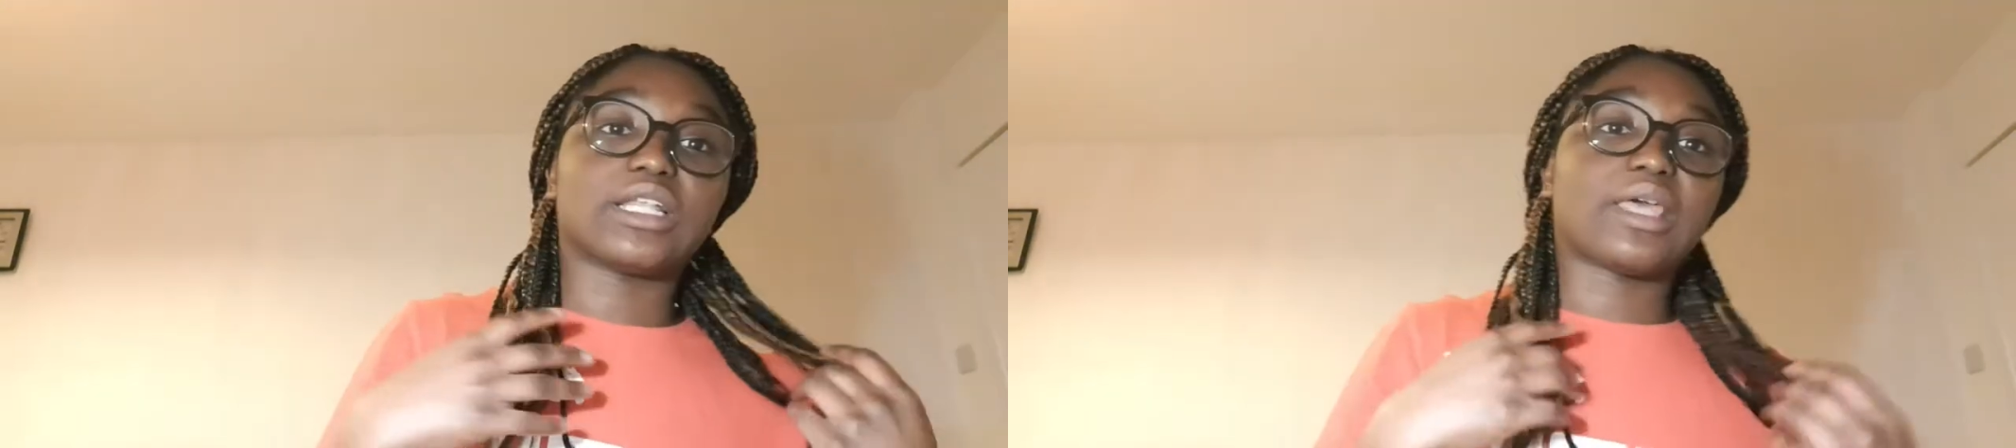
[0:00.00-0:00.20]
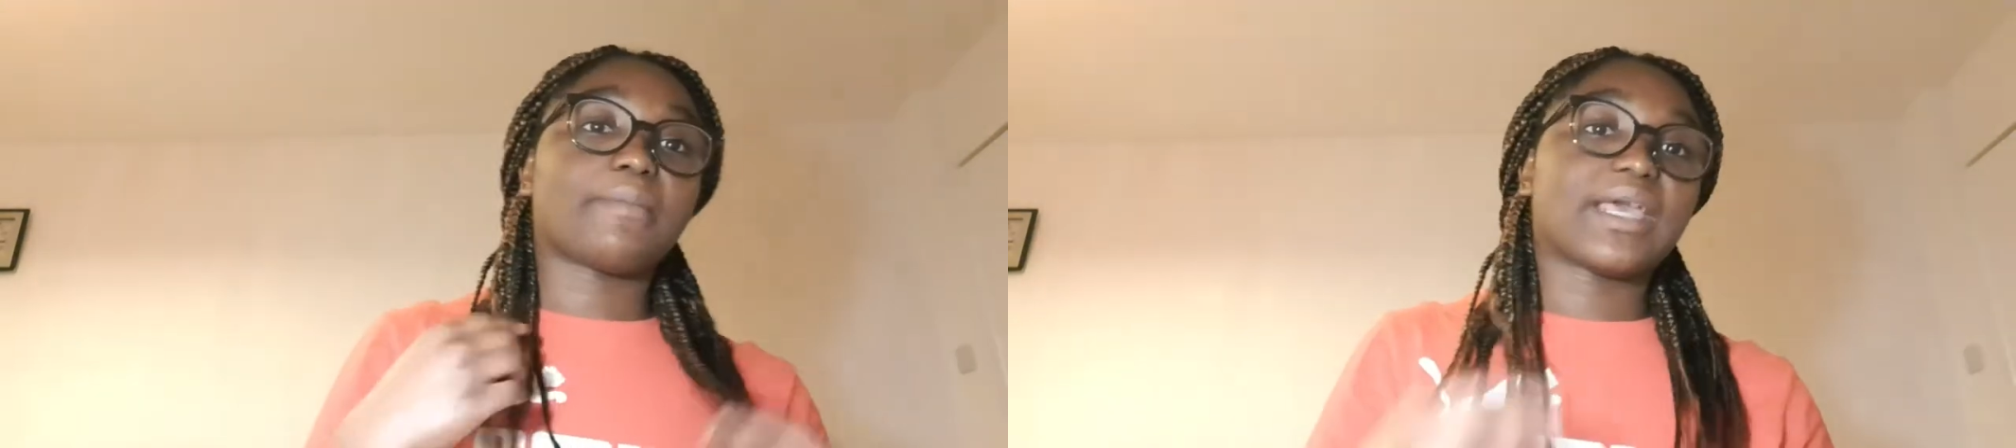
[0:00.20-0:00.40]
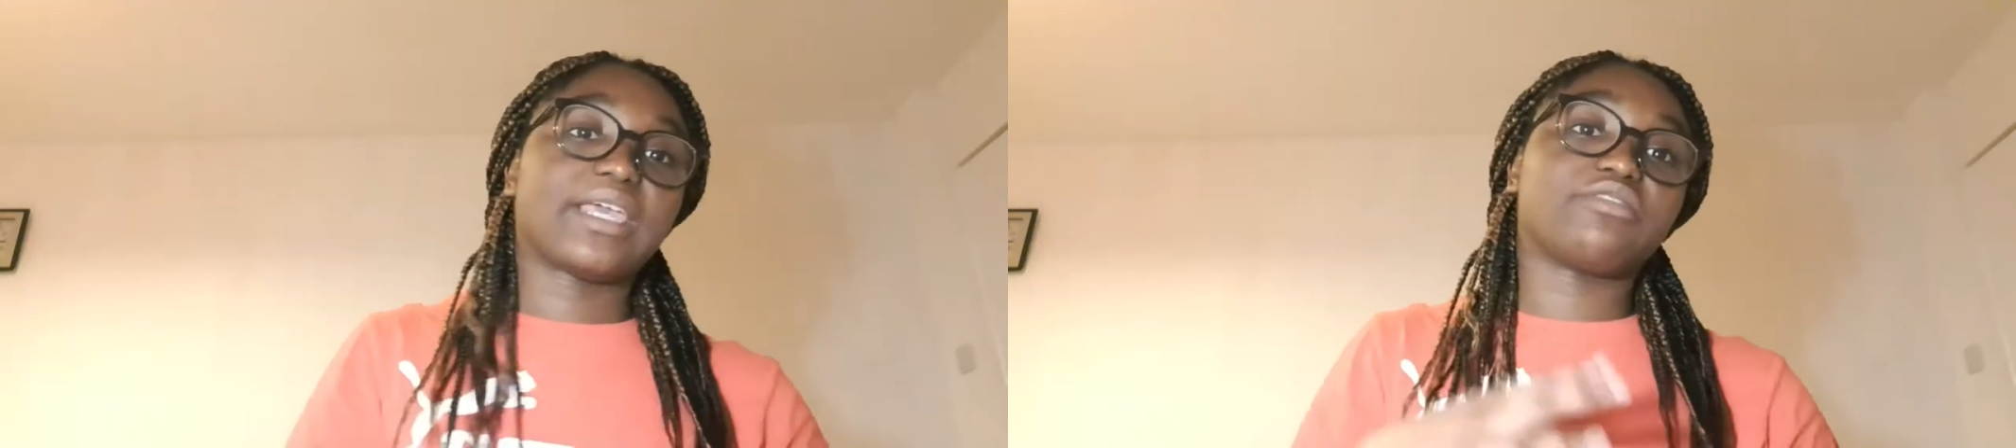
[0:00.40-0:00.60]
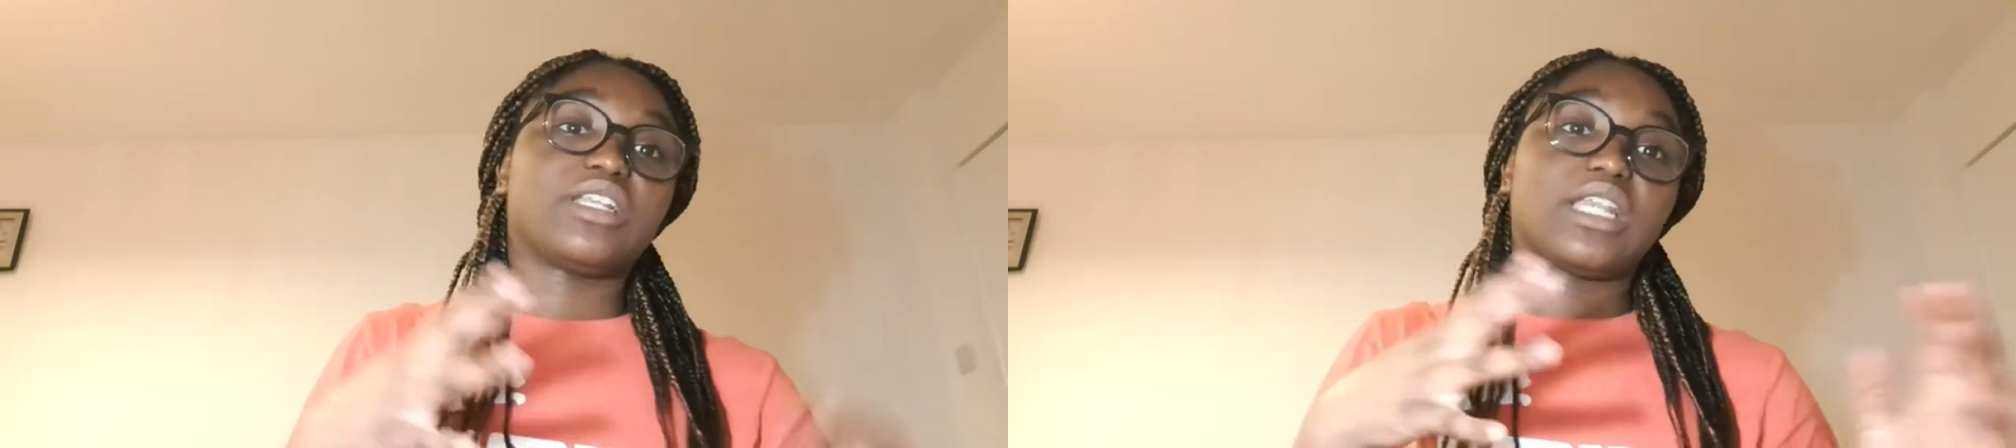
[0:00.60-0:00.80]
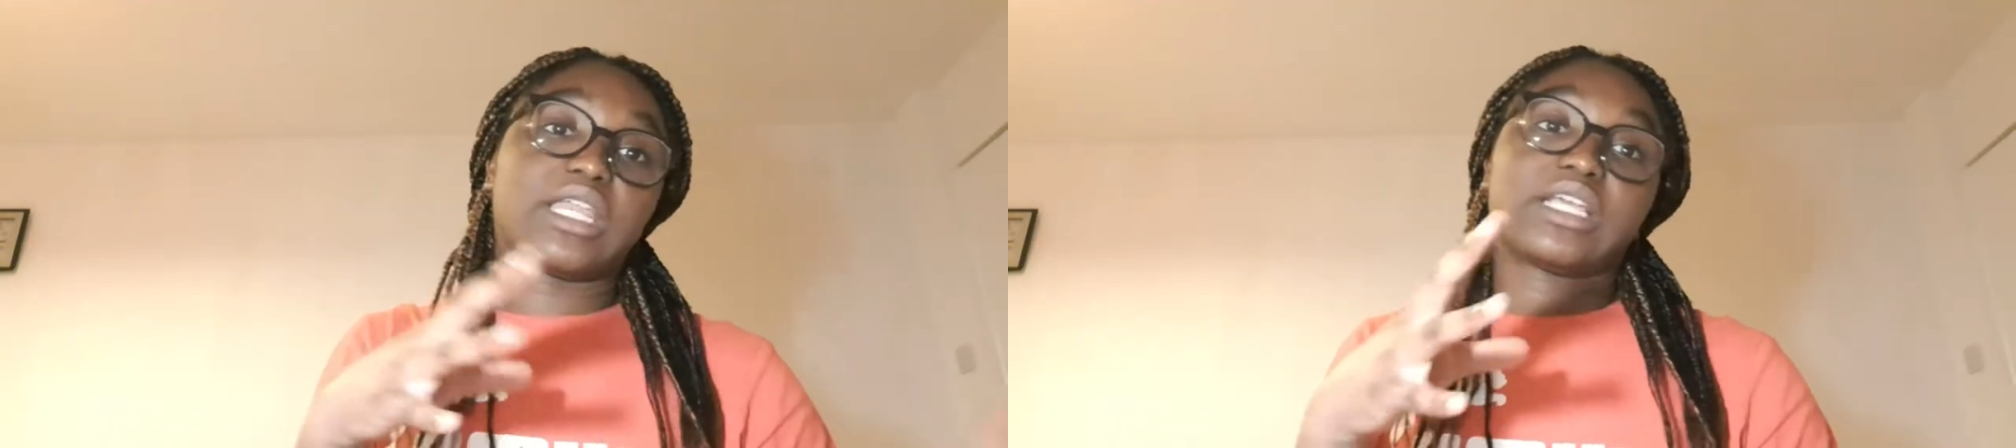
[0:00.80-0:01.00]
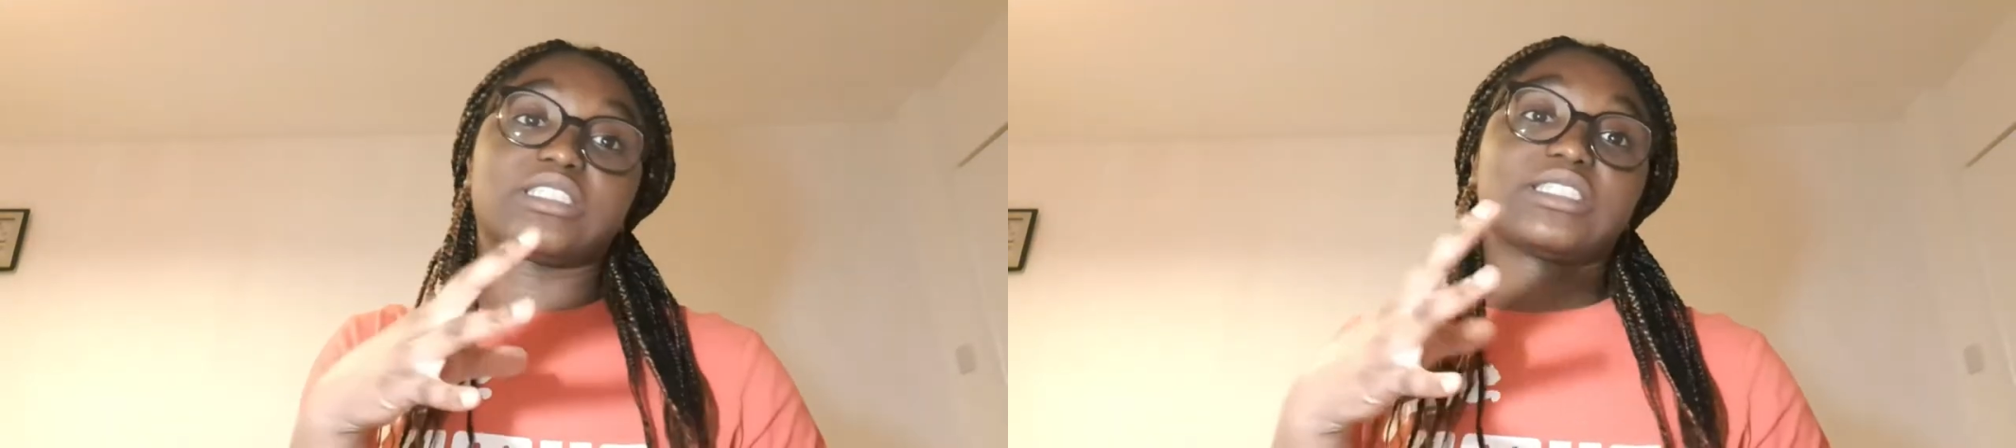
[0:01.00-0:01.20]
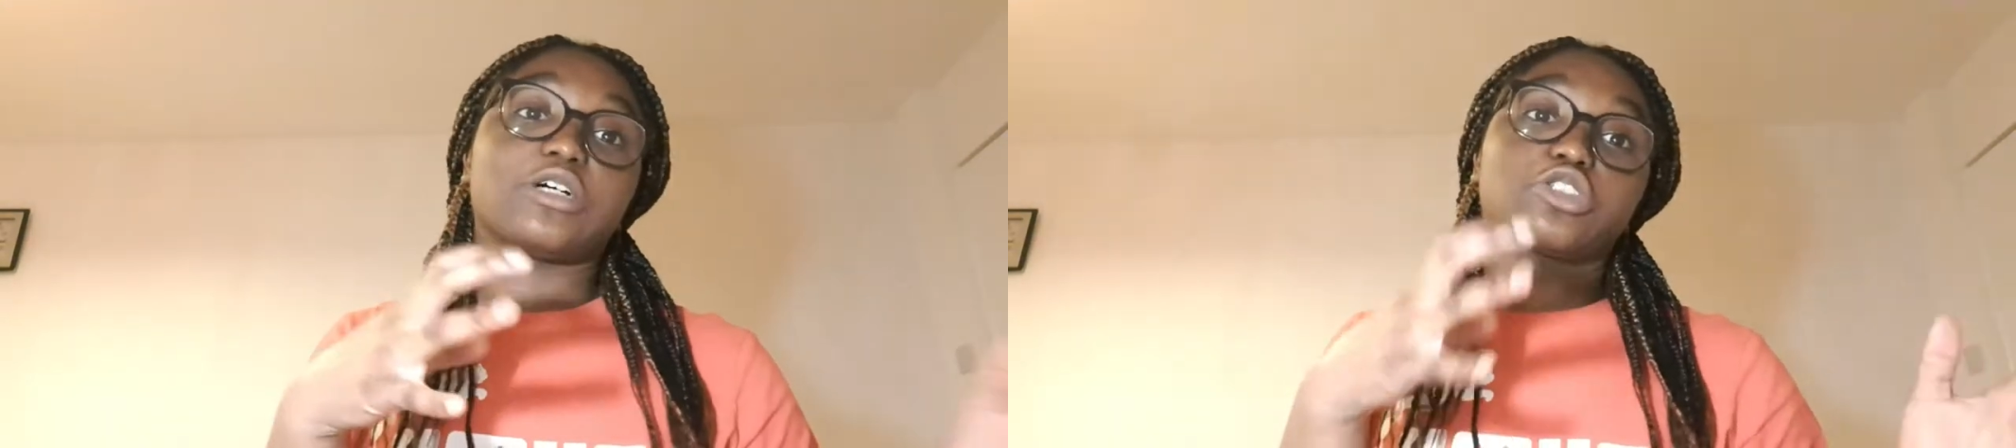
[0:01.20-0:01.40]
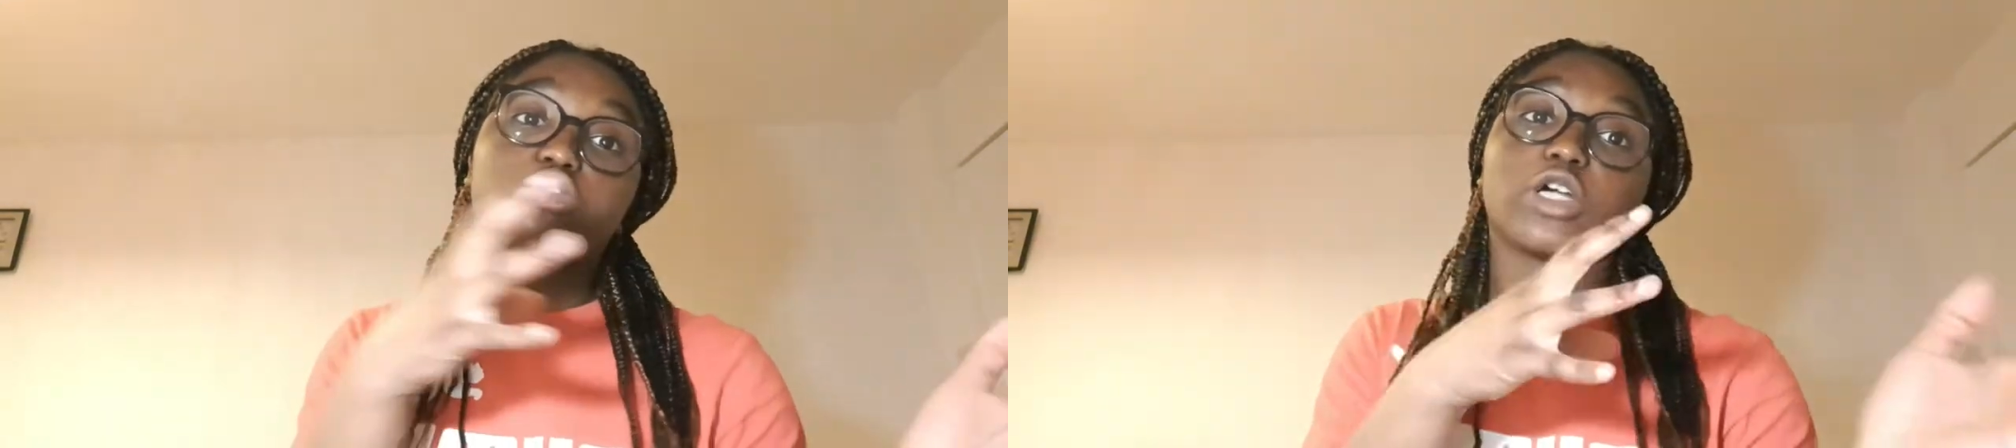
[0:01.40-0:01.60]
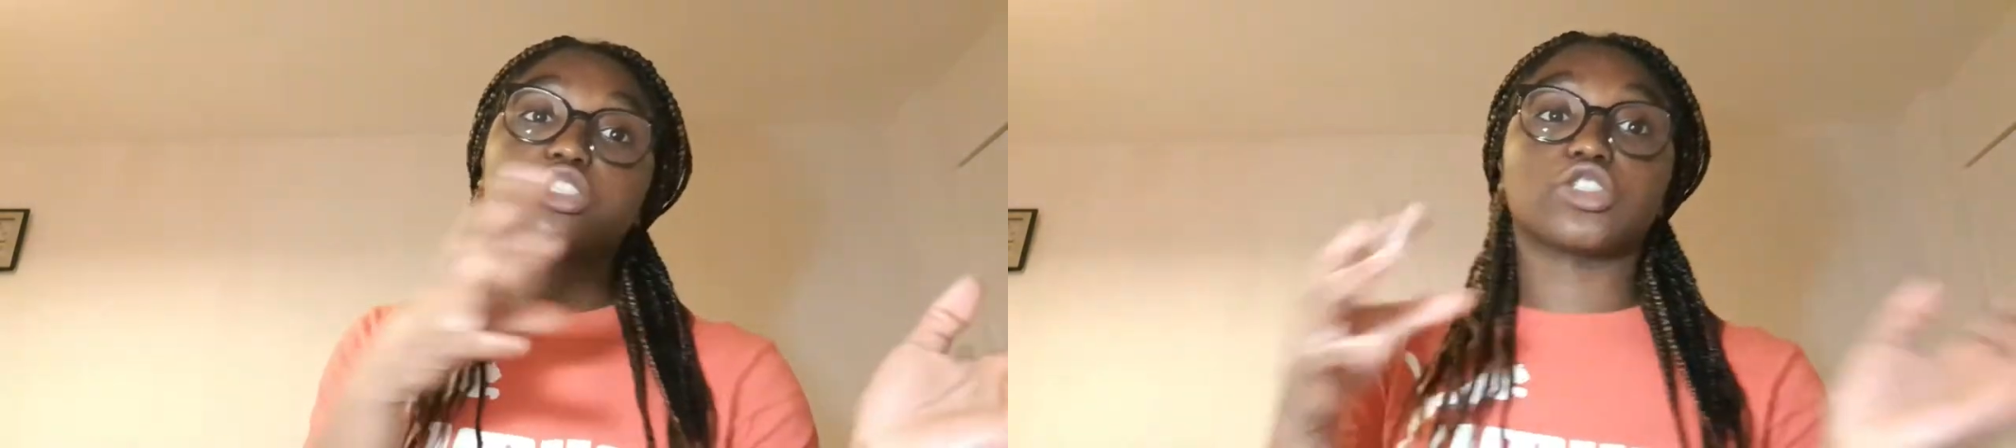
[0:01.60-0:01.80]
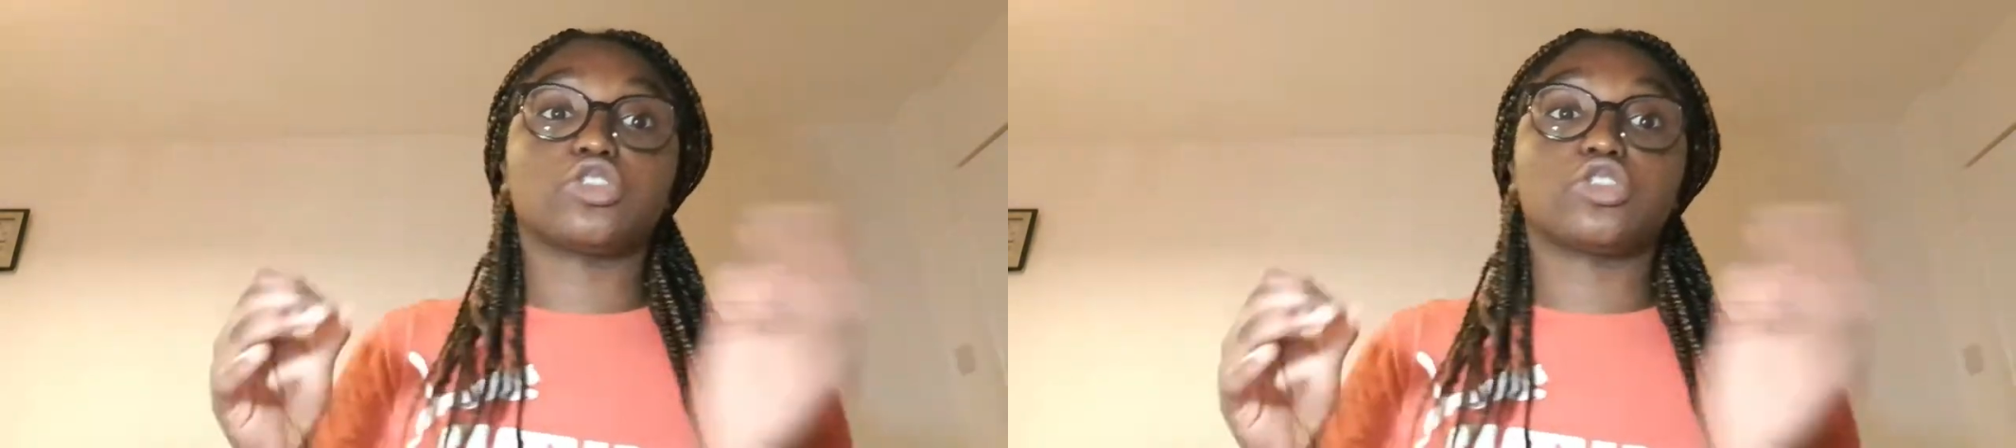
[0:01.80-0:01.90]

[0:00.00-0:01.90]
and they may even link cell structure